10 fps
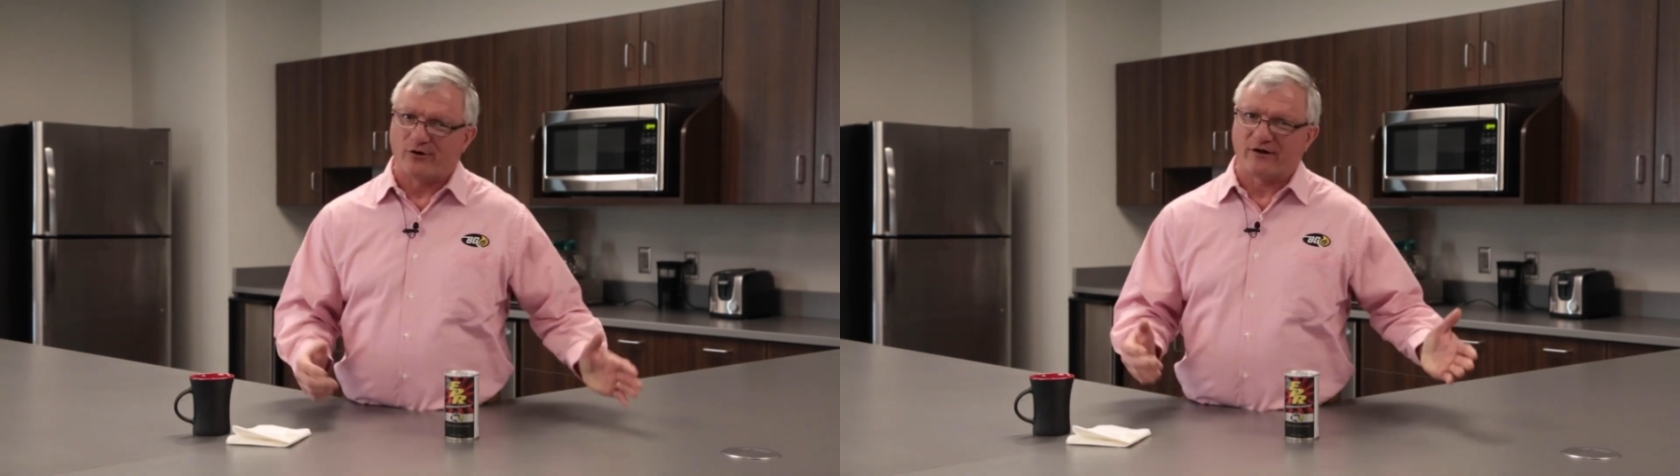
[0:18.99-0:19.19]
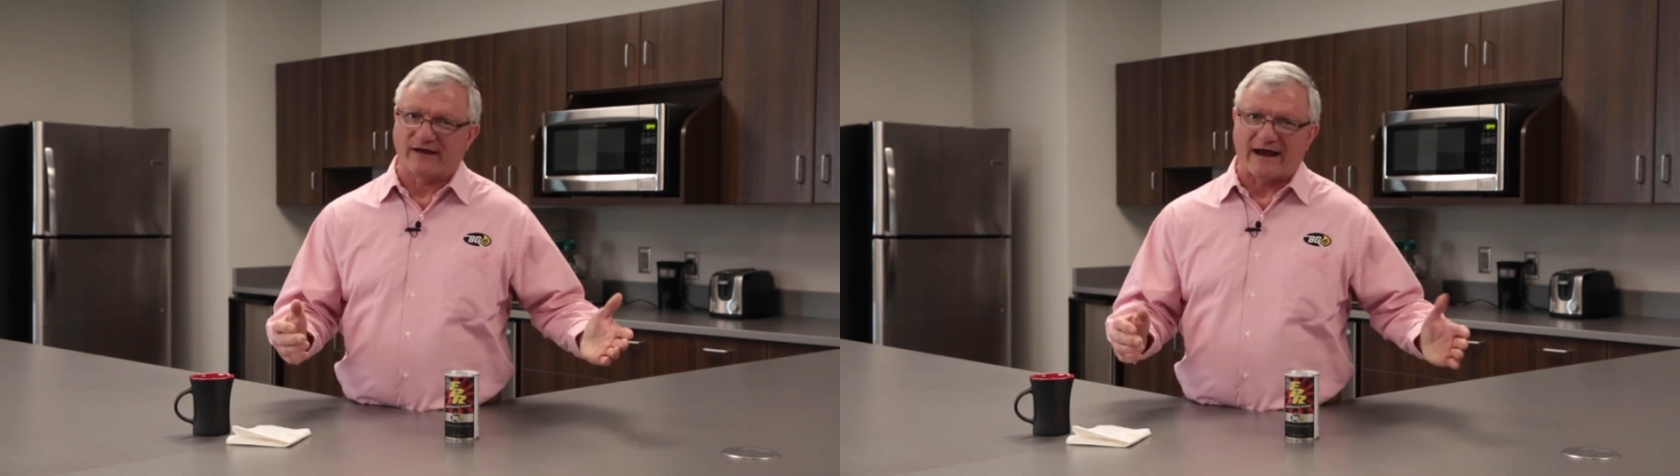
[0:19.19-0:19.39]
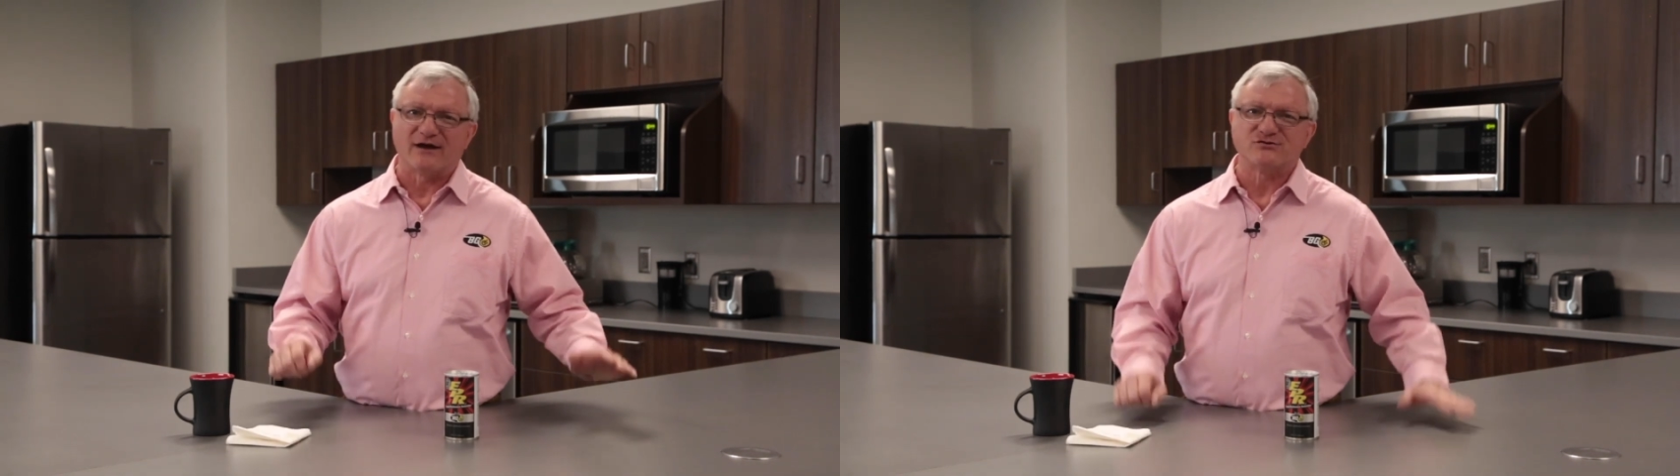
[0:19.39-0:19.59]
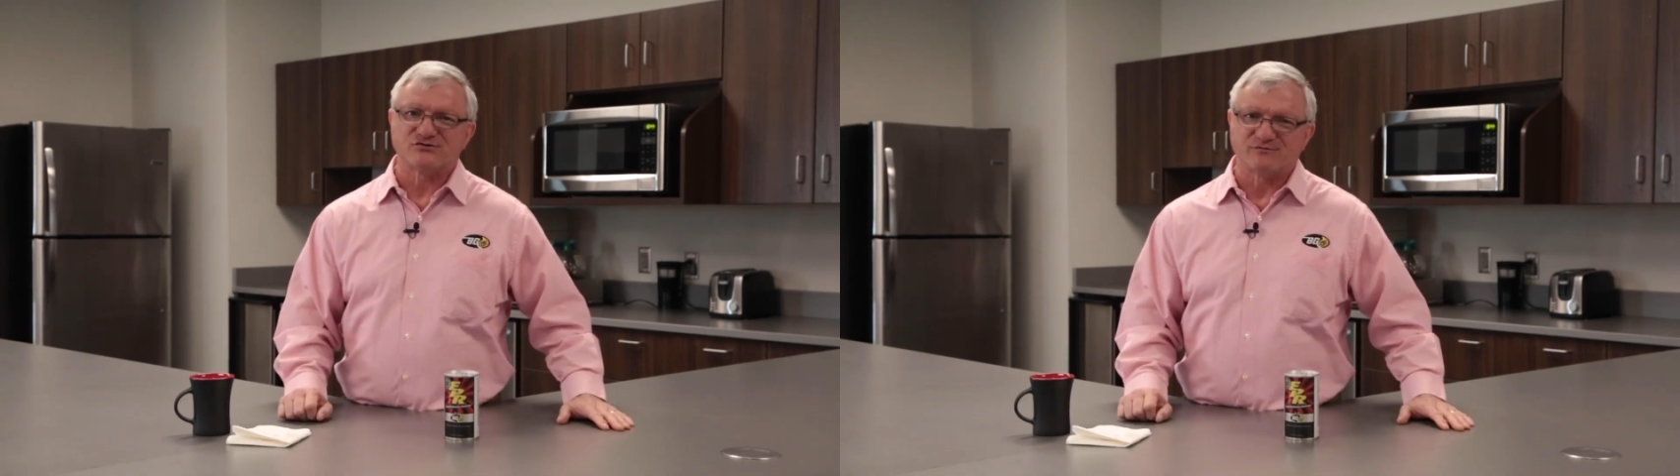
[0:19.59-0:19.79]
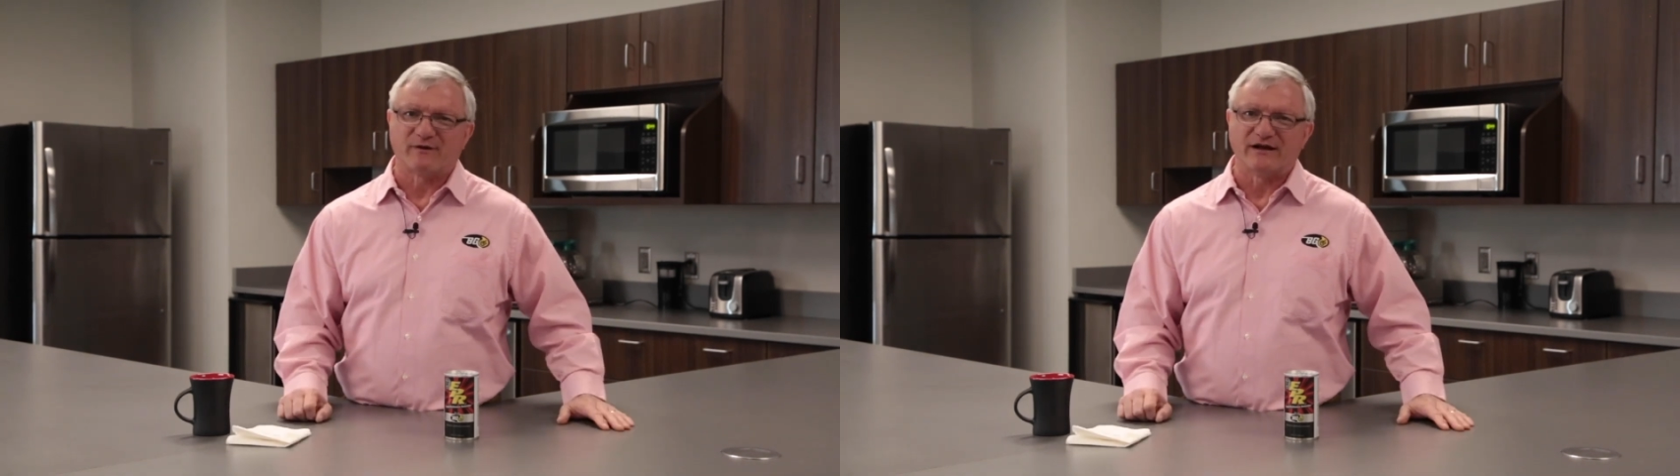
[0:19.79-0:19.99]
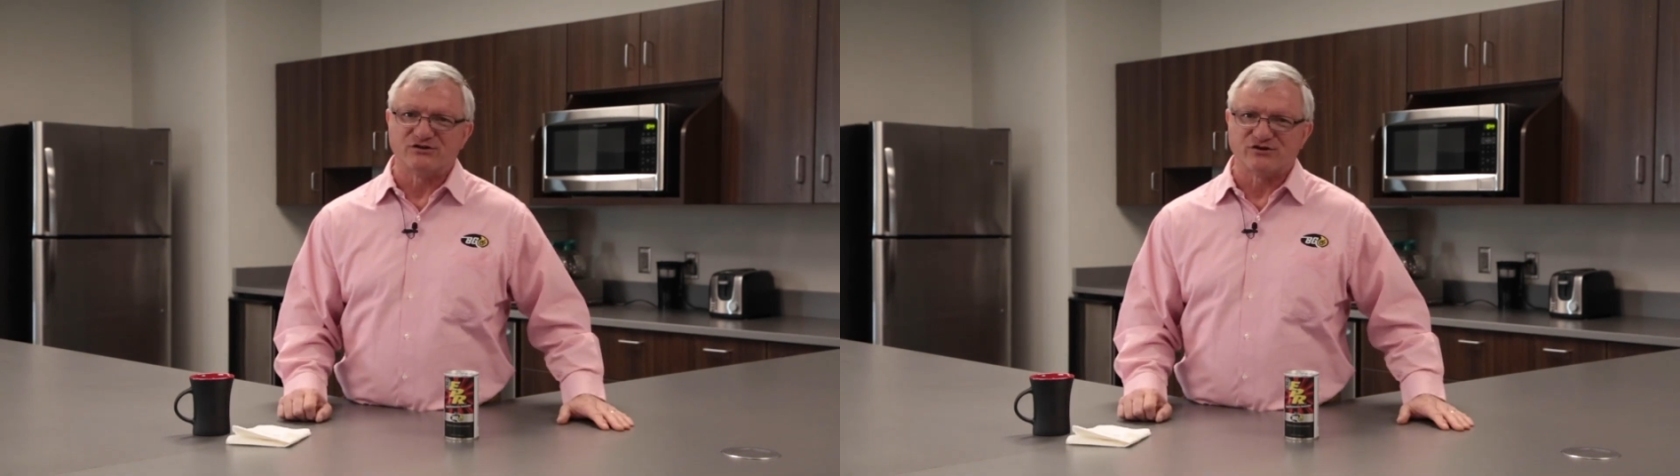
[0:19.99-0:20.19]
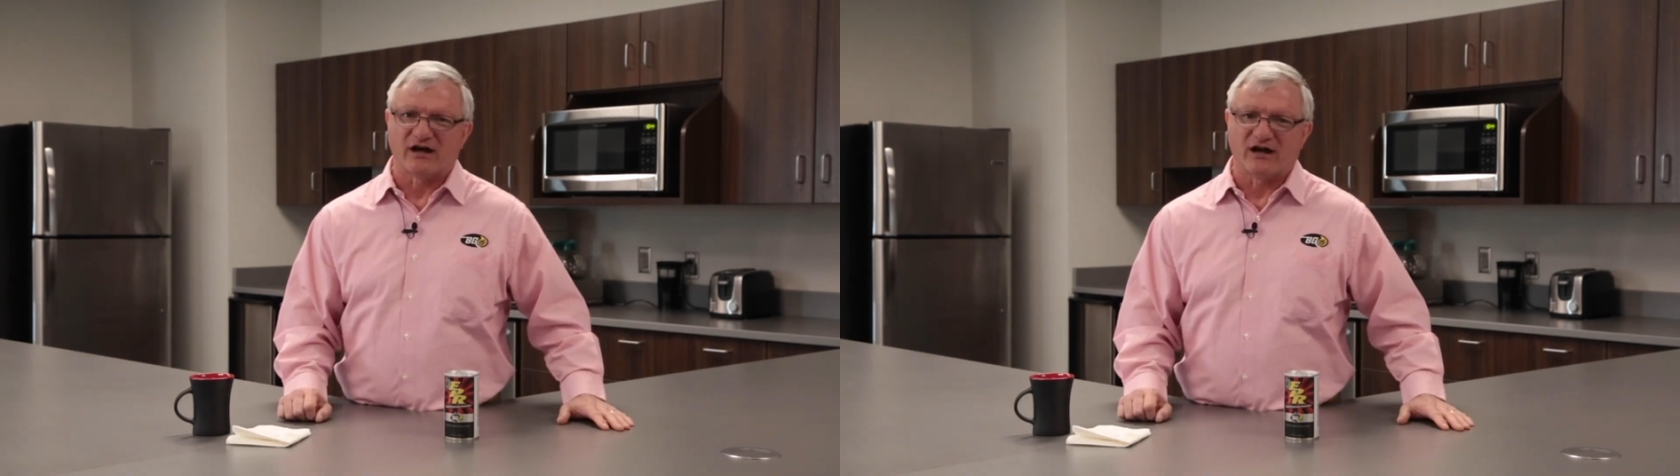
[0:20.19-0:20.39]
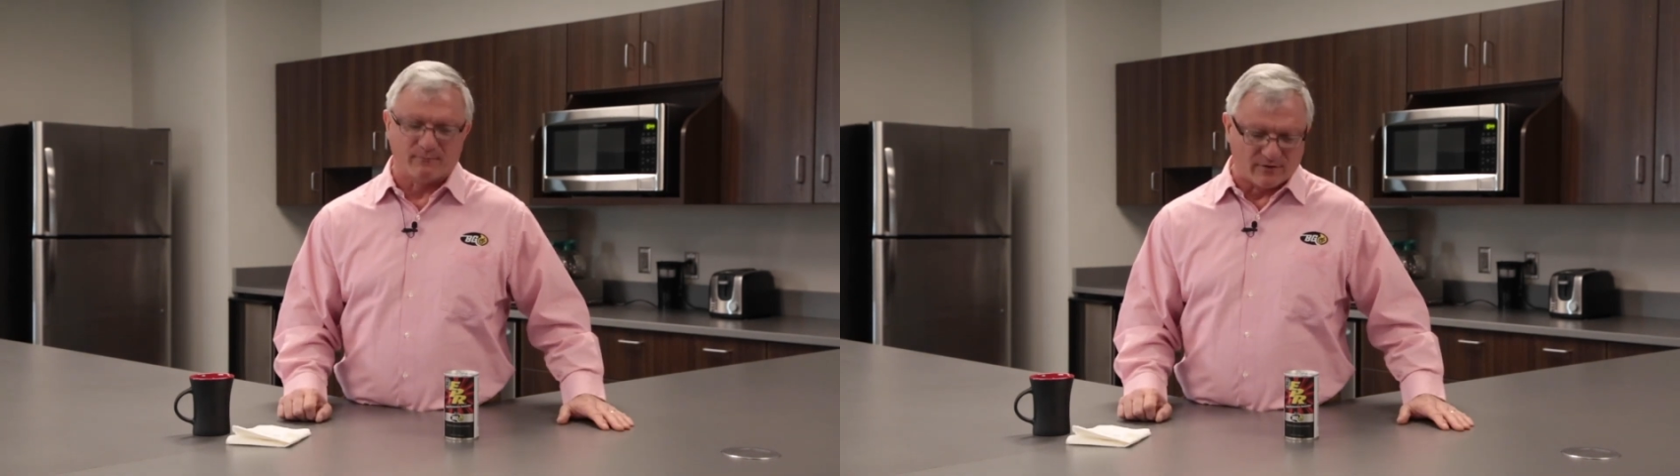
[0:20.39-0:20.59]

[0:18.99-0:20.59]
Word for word: one of the hazards of my job,